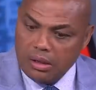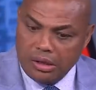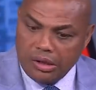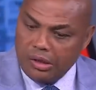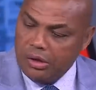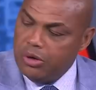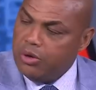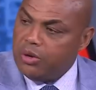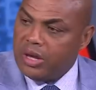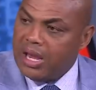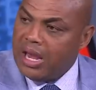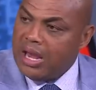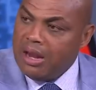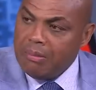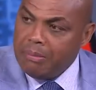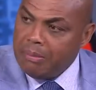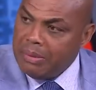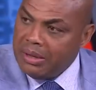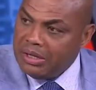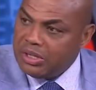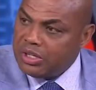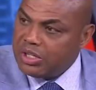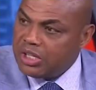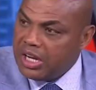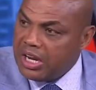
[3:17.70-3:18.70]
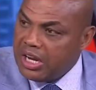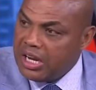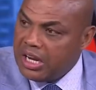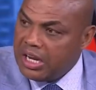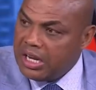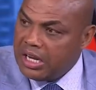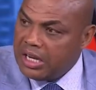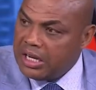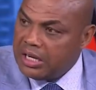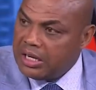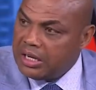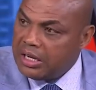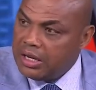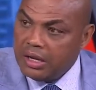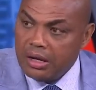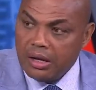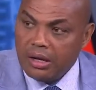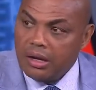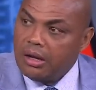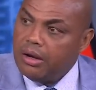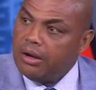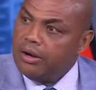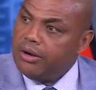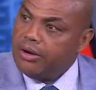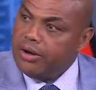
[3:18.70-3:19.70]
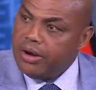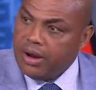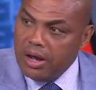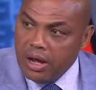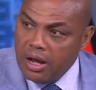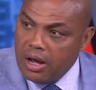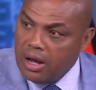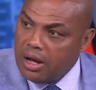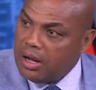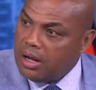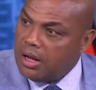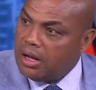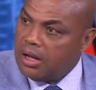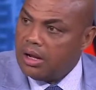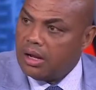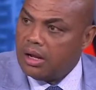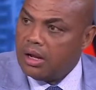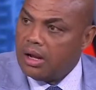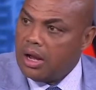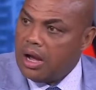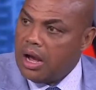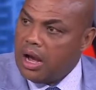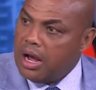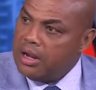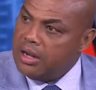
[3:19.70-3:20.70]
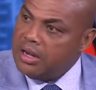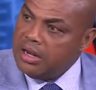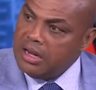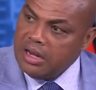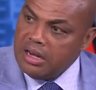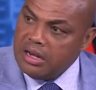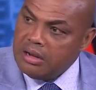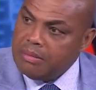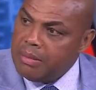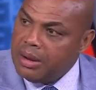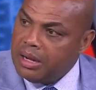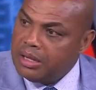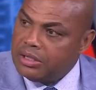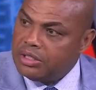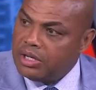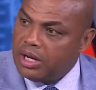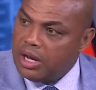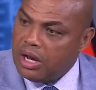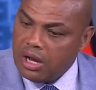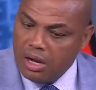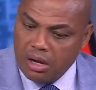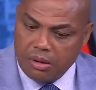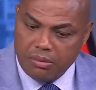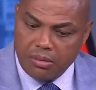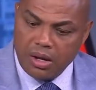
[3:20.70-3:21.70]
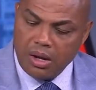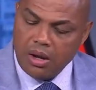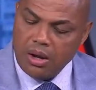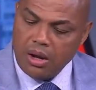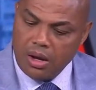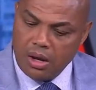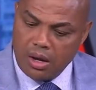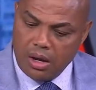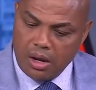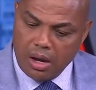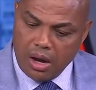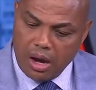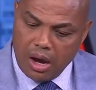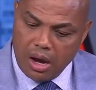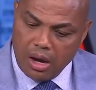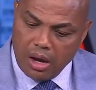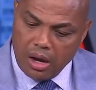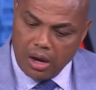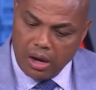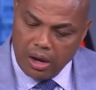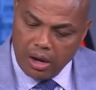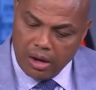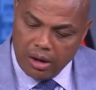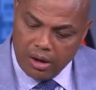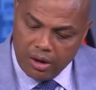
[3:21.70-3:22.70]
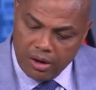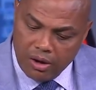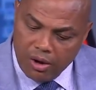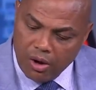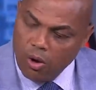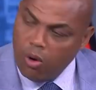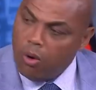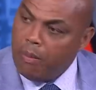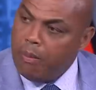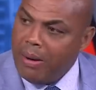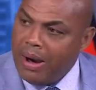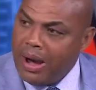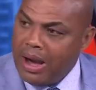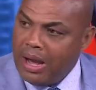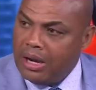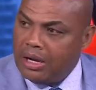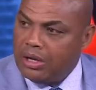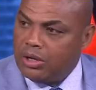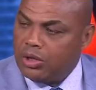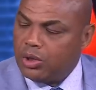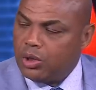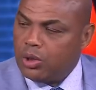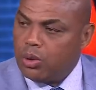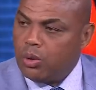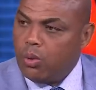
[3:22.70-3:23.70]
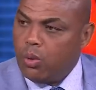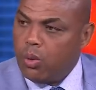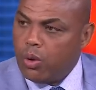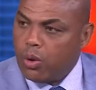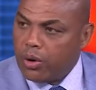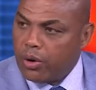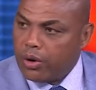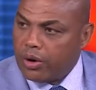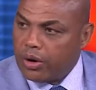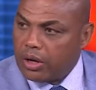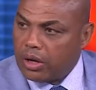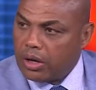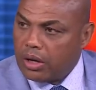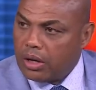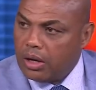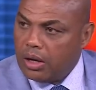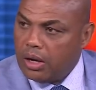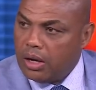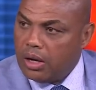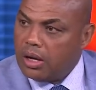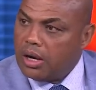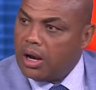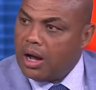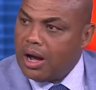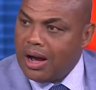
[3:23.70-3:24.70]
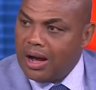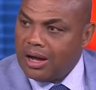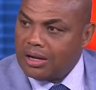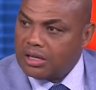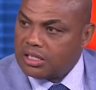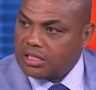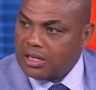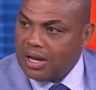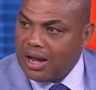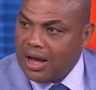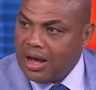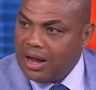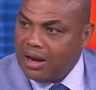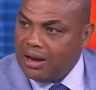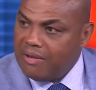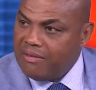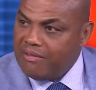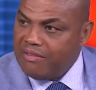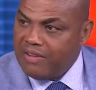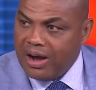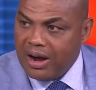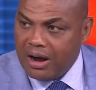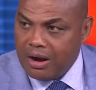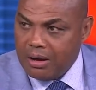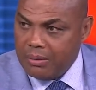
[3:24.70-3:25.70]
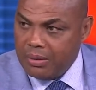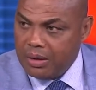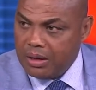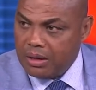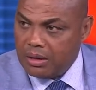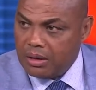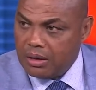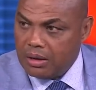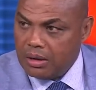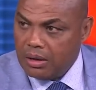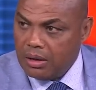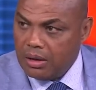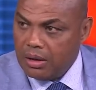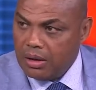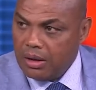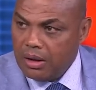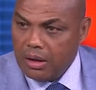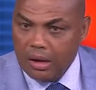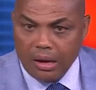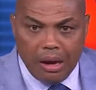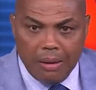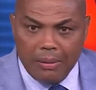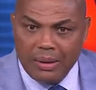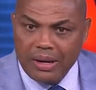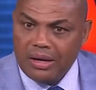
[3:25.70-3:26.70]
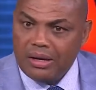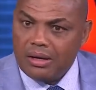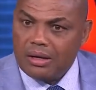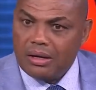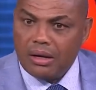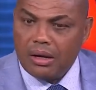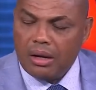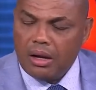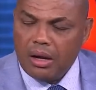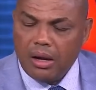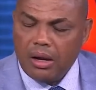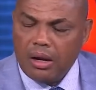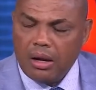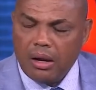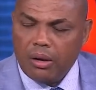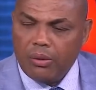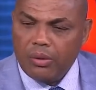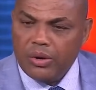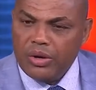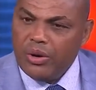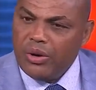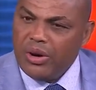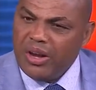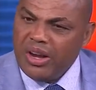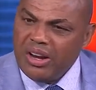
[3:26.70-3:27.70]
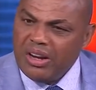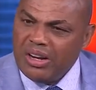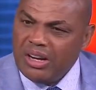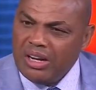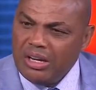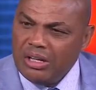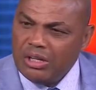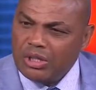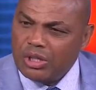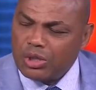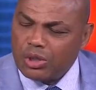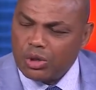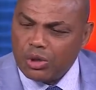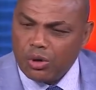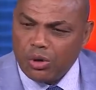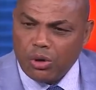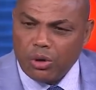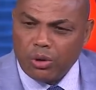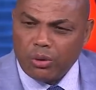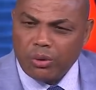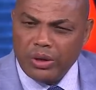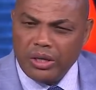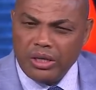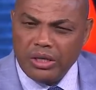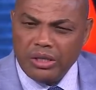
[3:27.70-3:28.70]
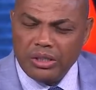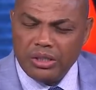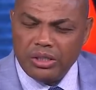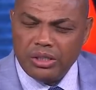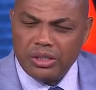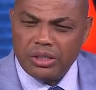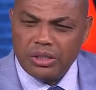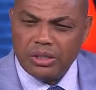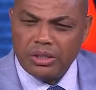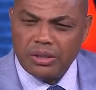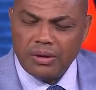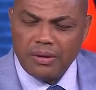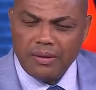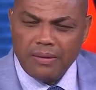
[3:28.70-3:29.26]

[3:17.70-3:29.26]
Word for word: You can't be saying, nah, I need my job. Nobody should work in a hostile environment. I mean, when you hear these stories,